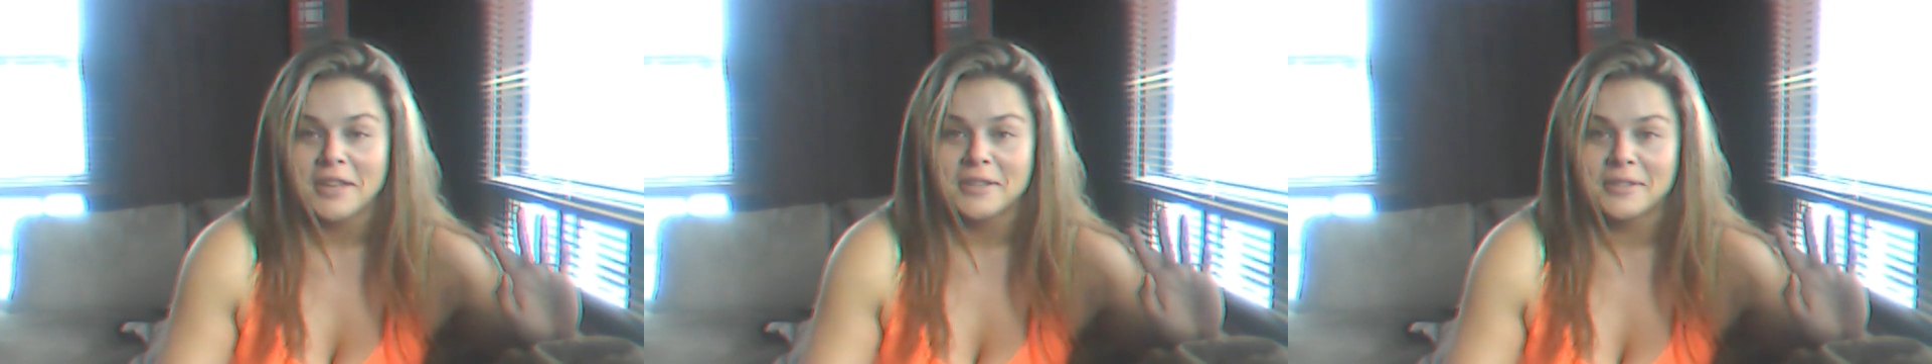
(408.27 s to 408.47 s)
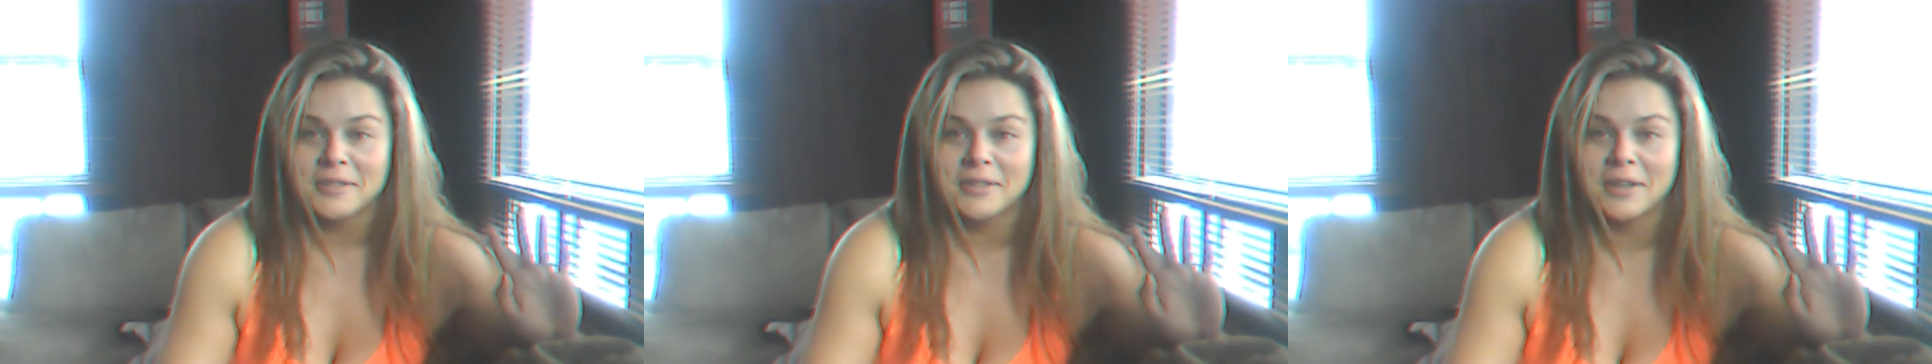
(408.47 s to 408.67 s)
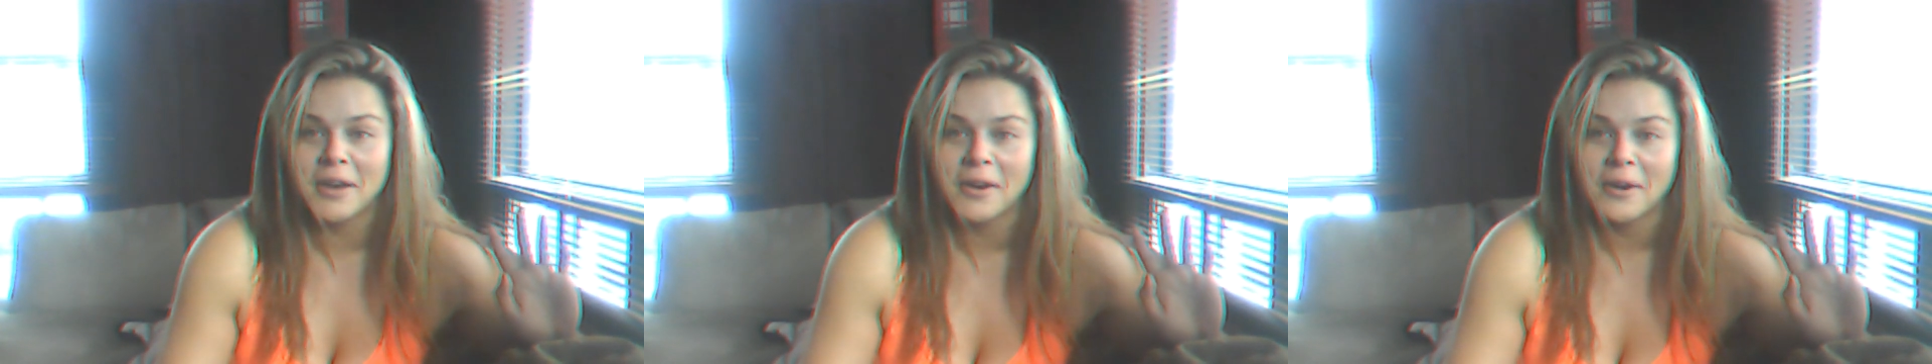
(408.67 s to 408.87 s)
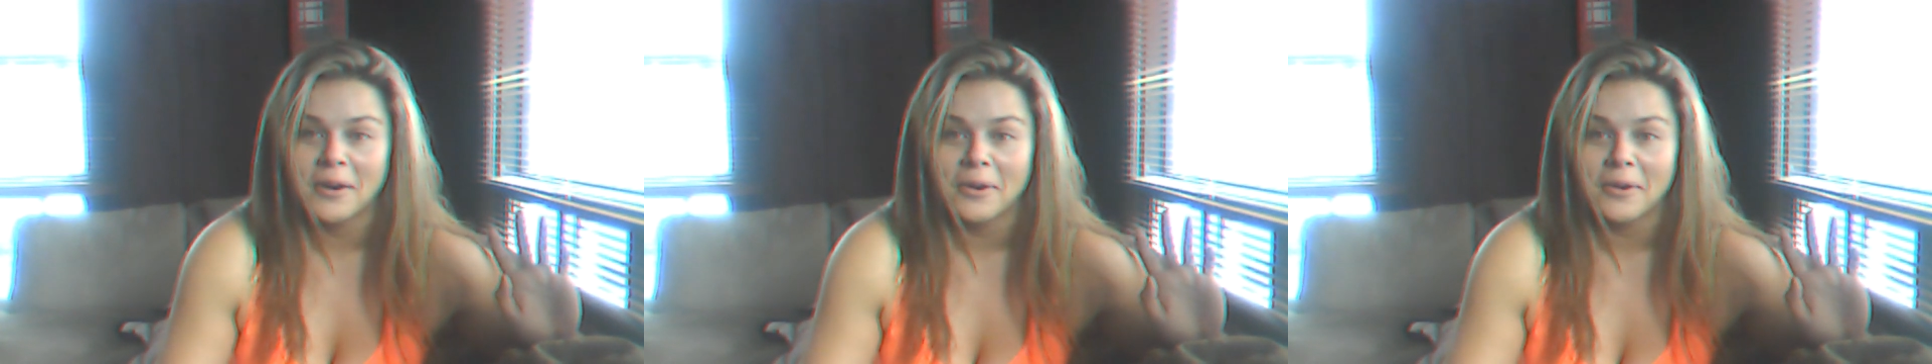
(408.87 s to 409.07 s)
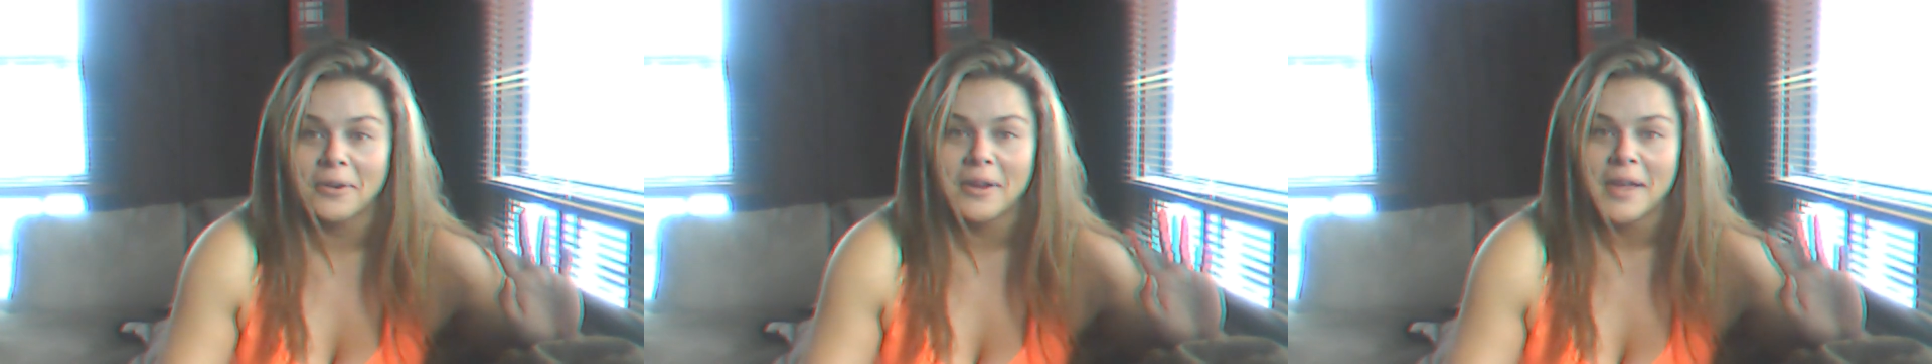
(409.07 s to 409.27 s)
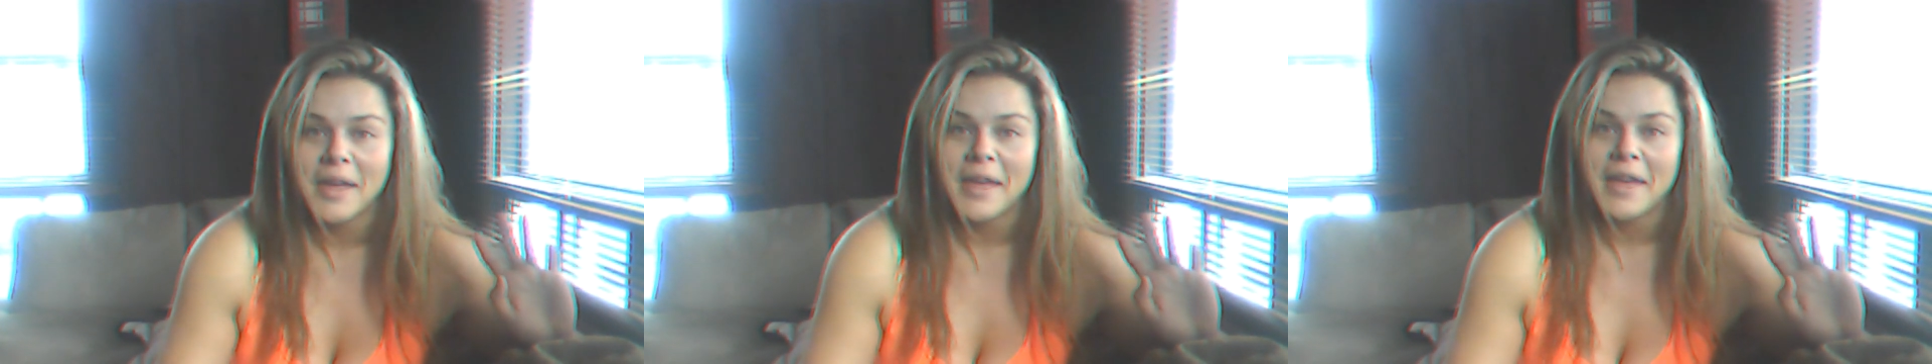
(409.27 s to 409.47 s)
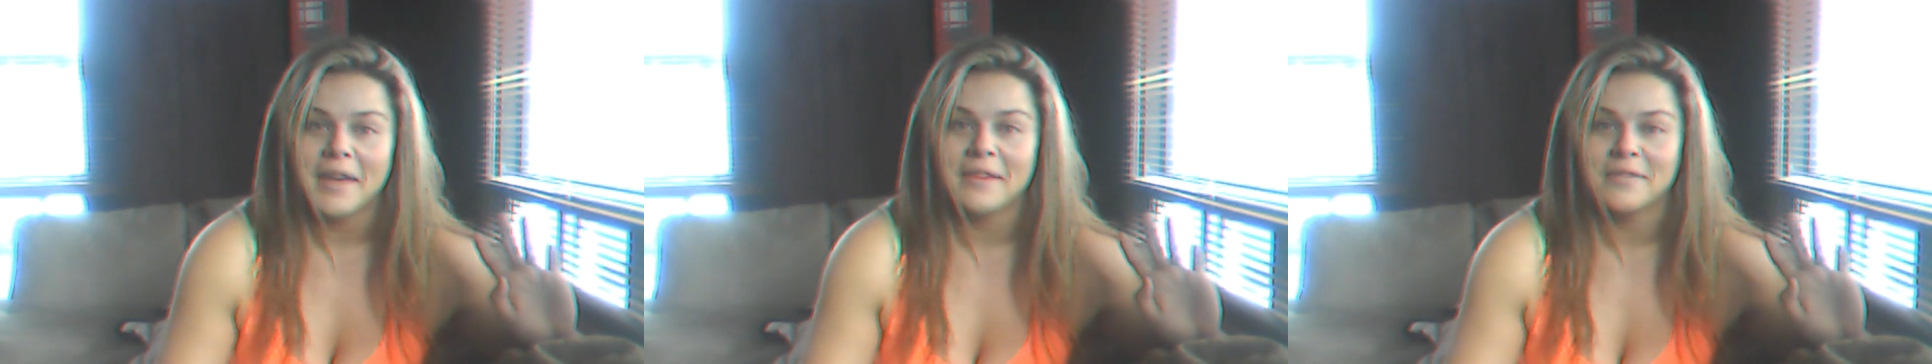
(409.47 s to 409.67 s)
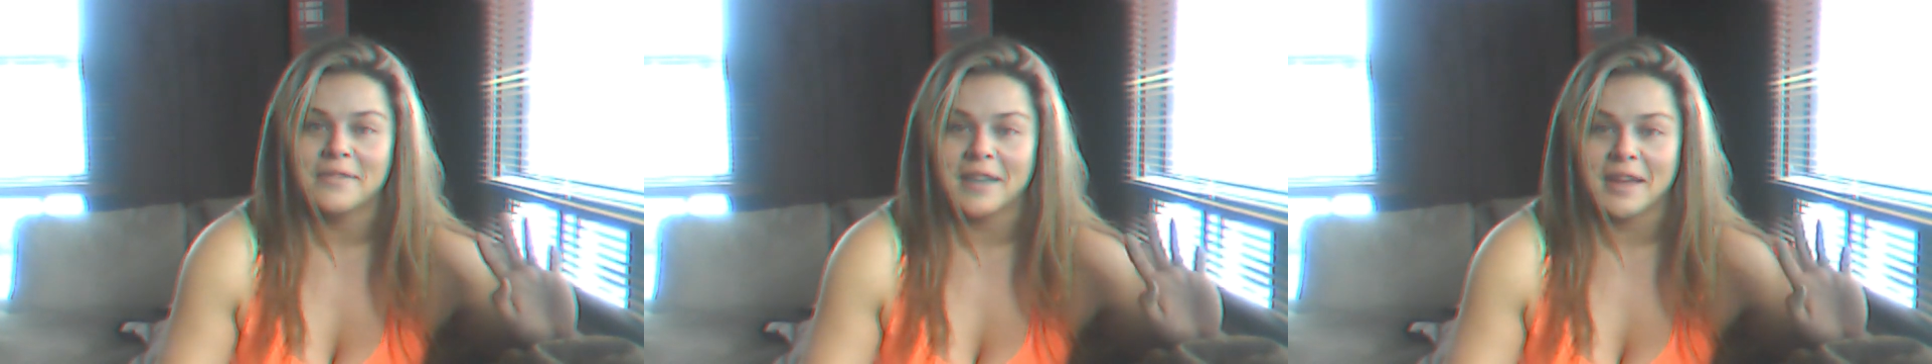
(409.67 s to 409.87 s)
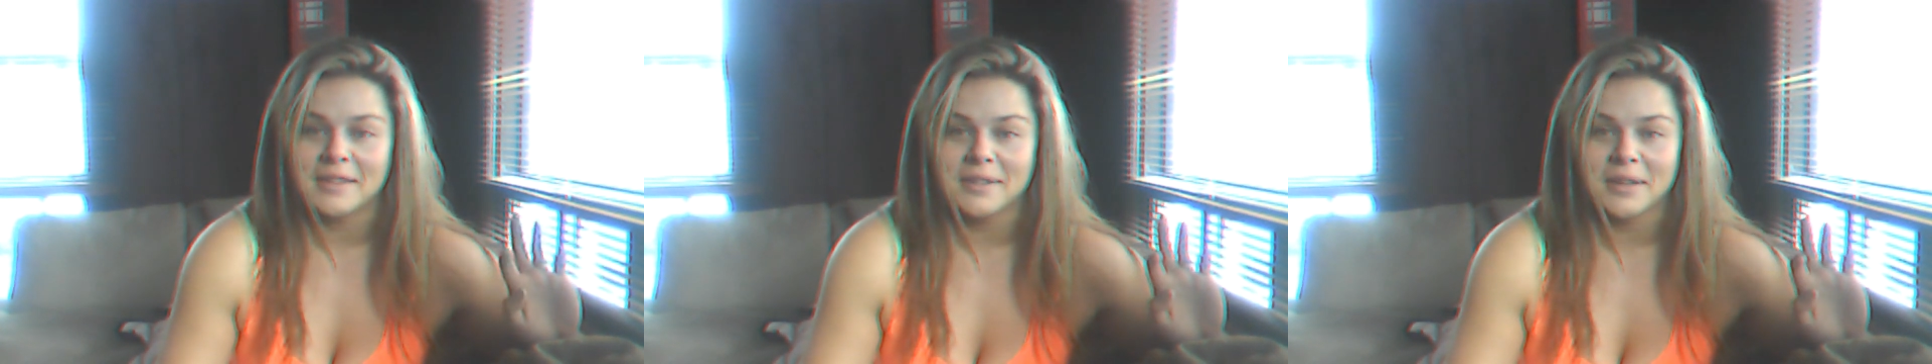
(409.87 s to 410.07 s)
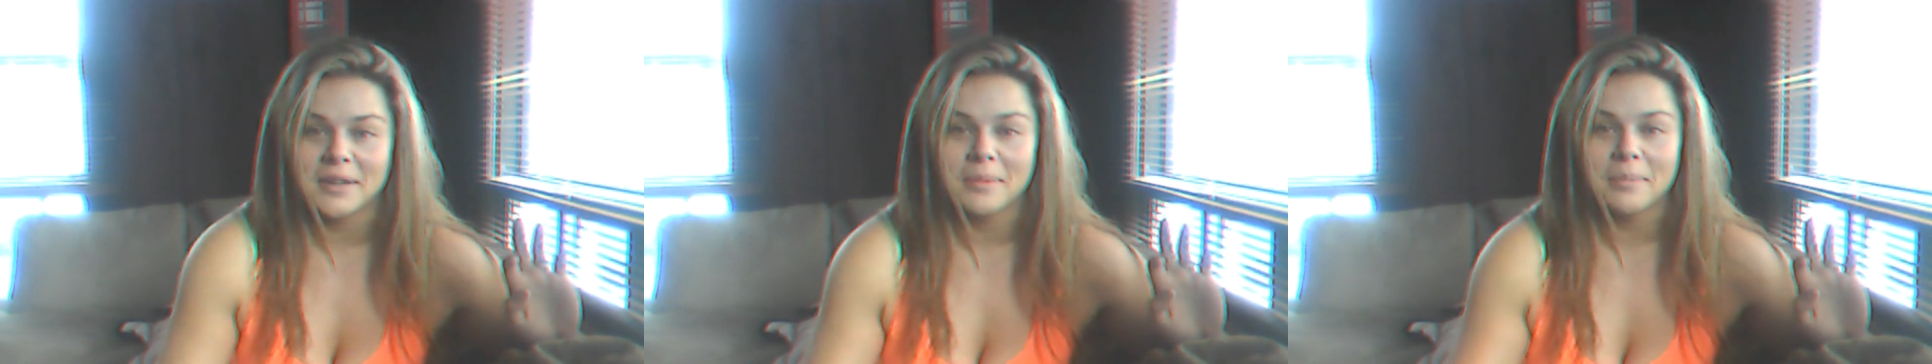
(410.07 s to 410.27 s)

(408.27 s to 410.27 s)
So if that's going